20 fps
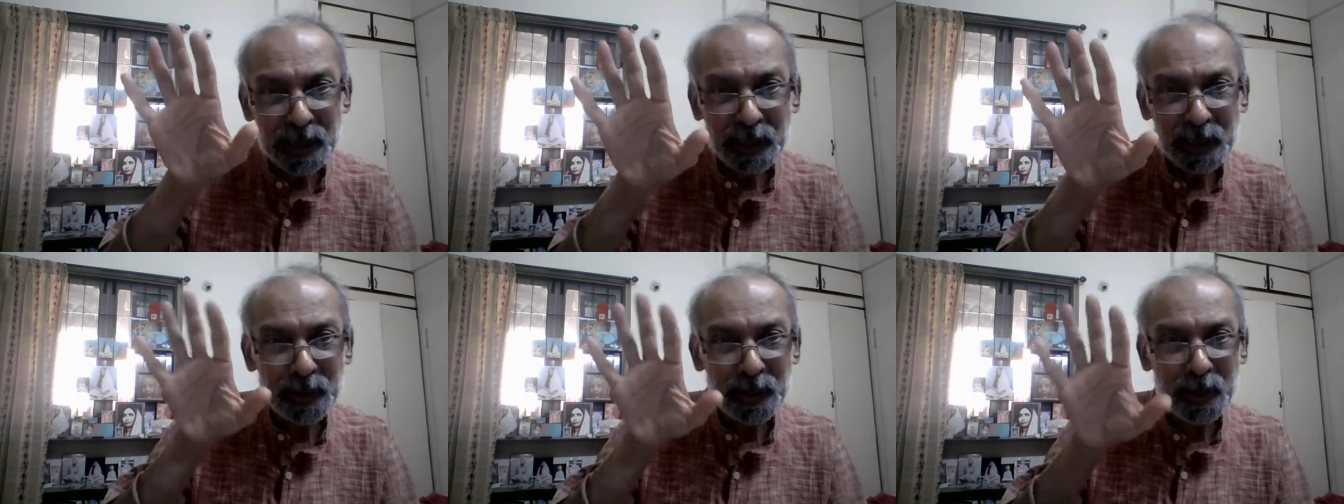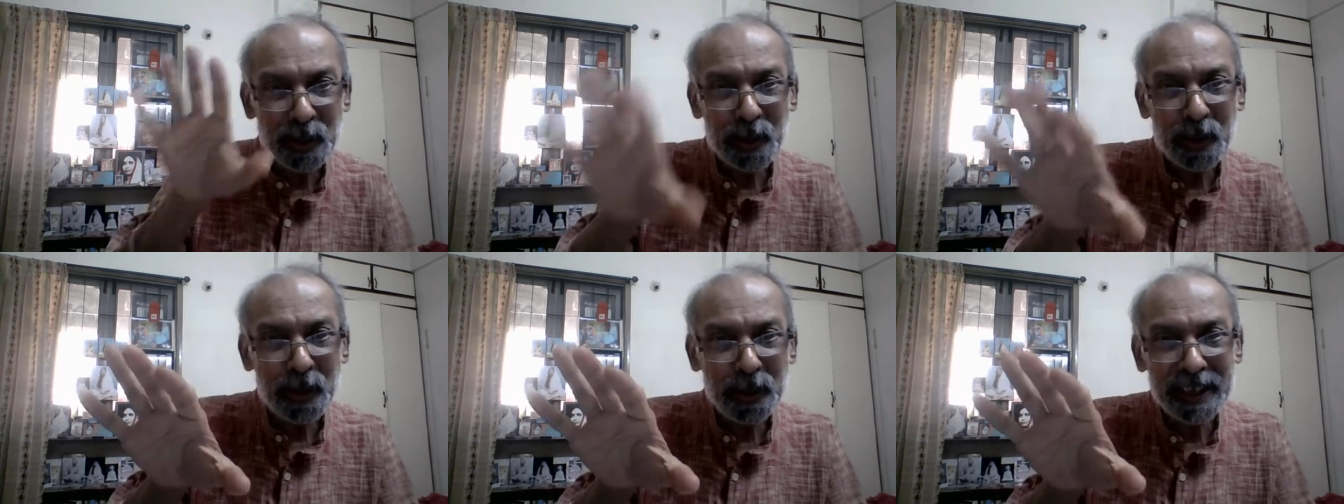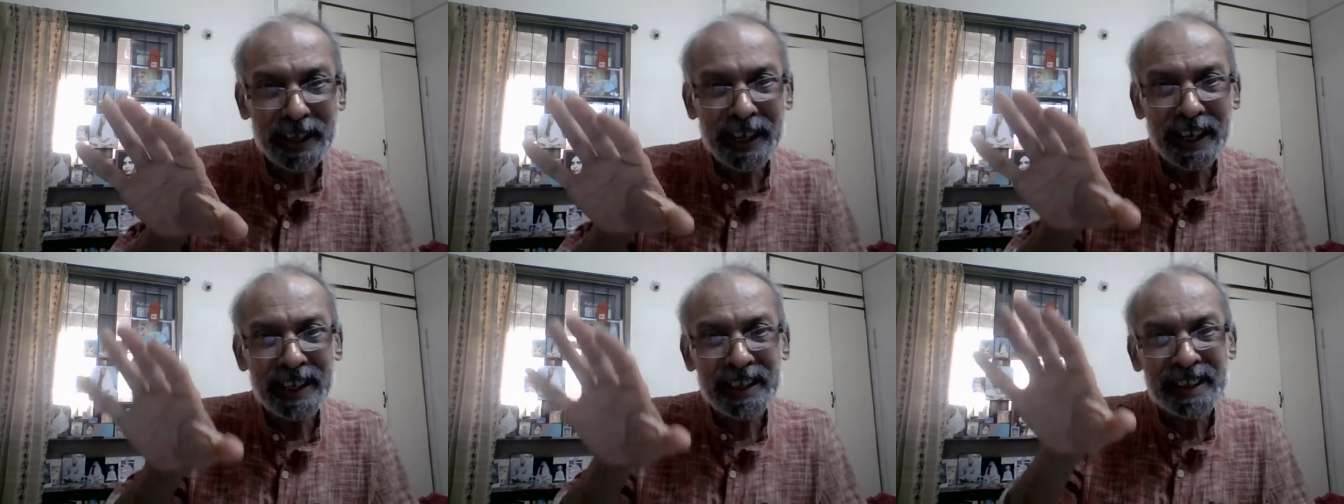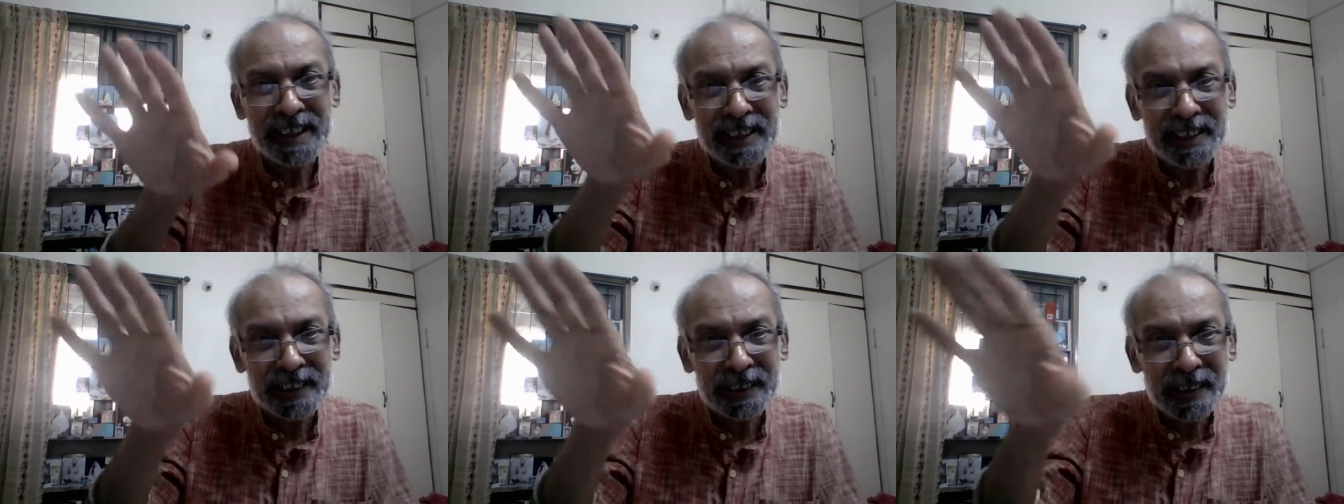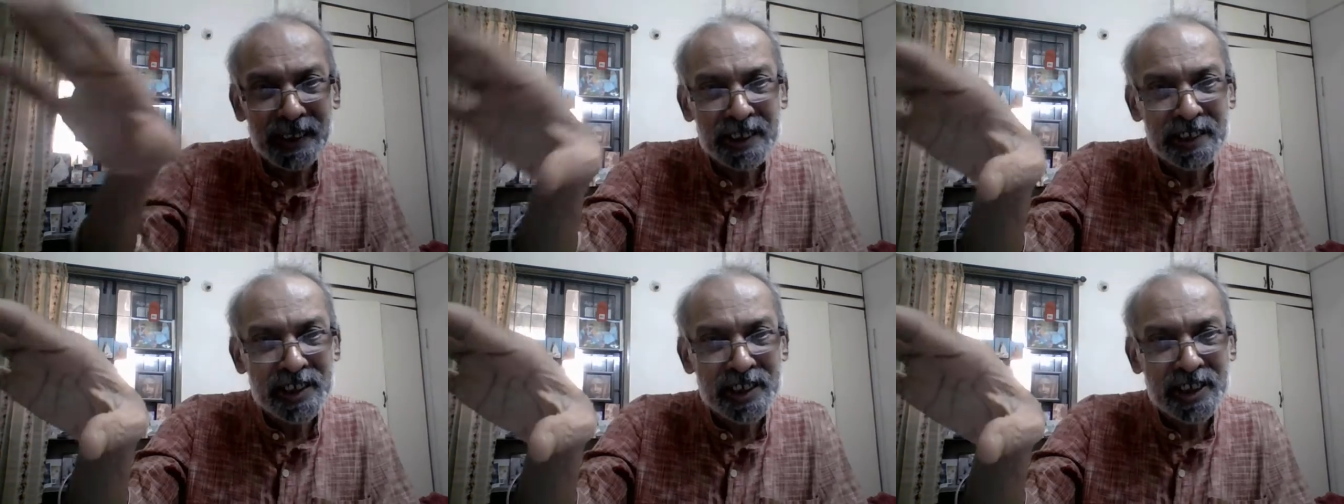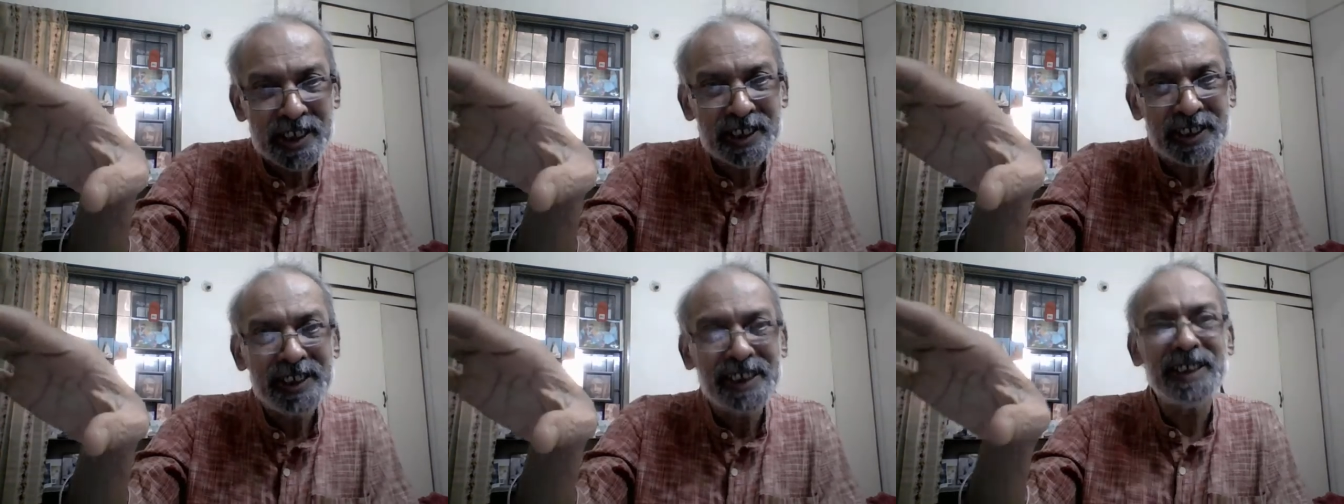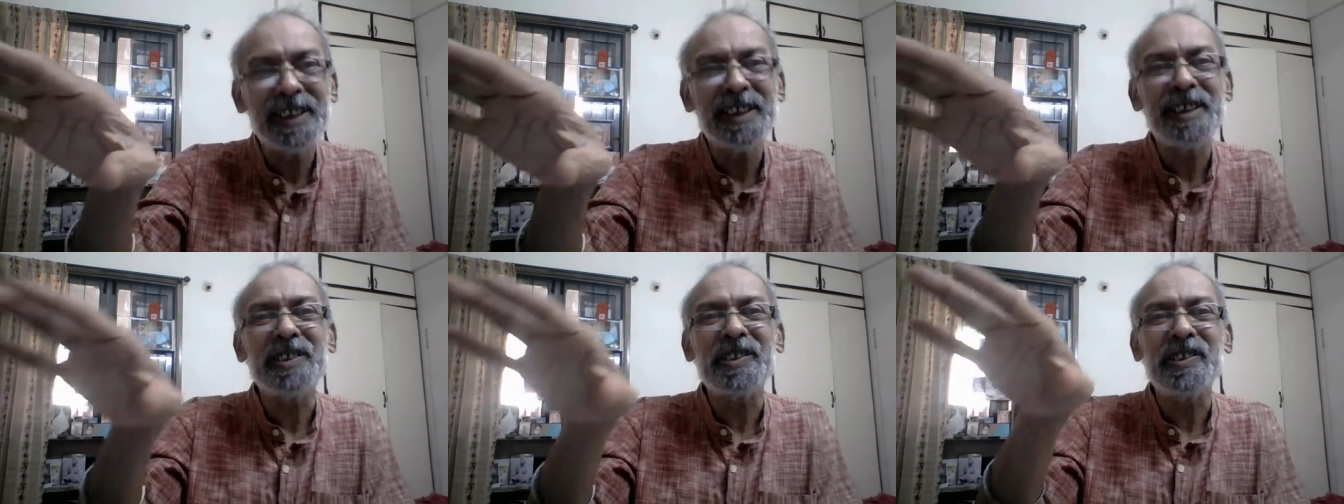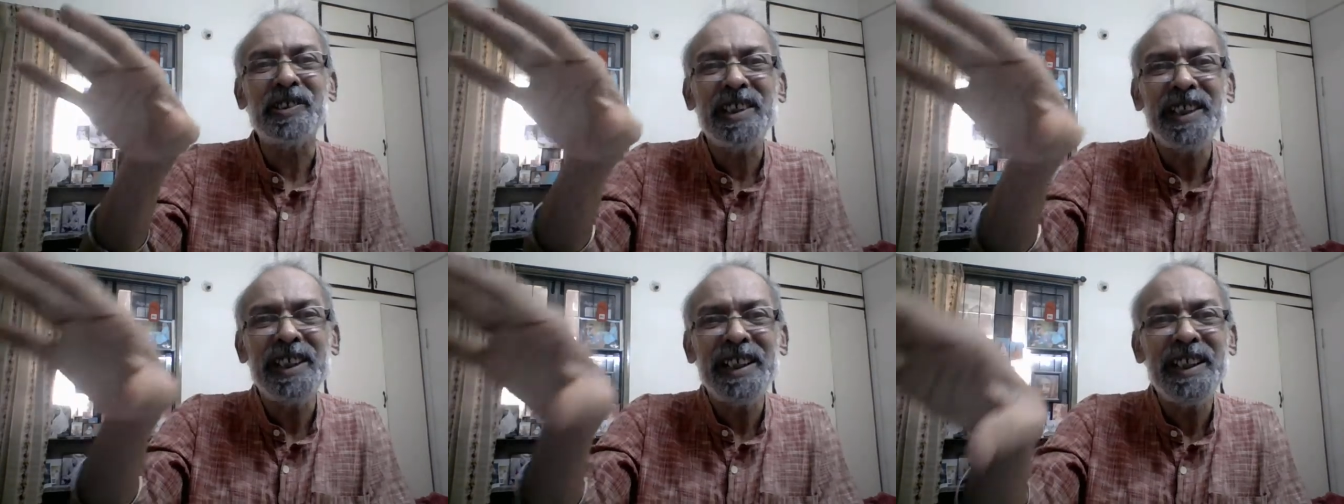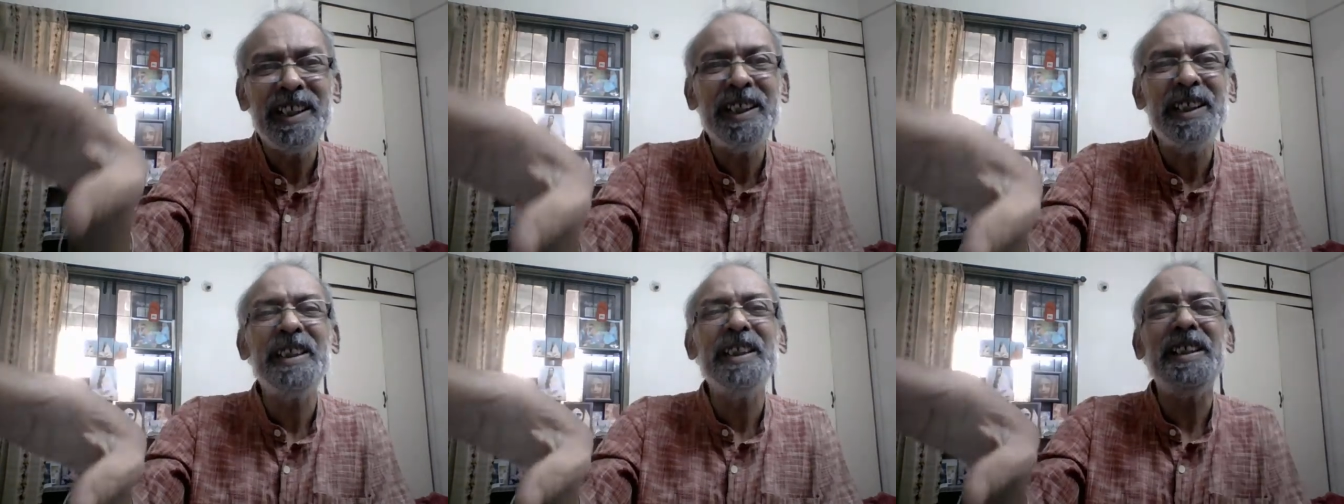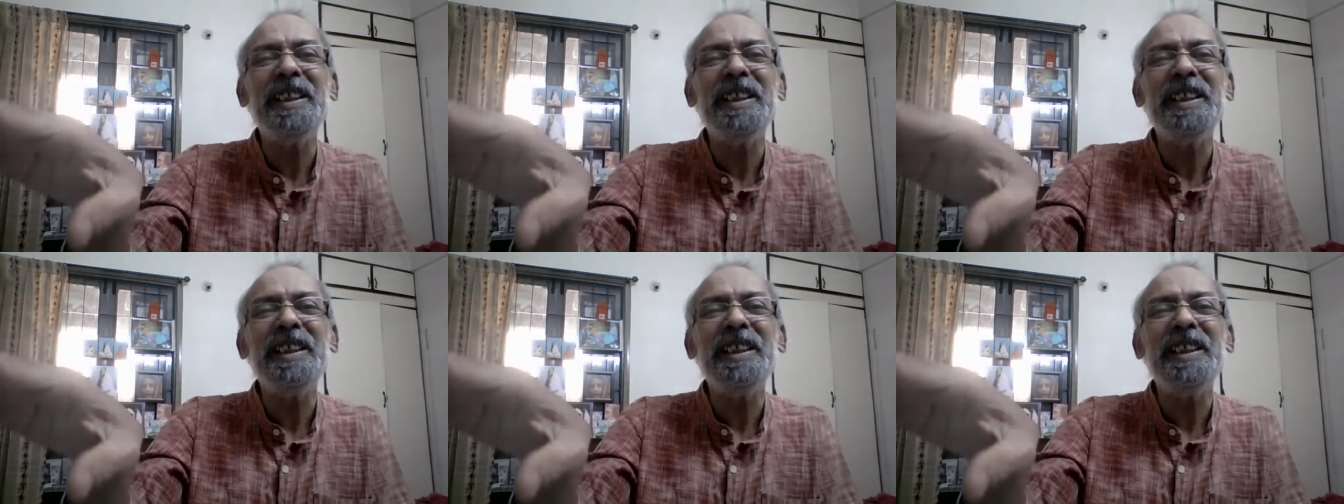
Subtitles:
gone and touched the scene.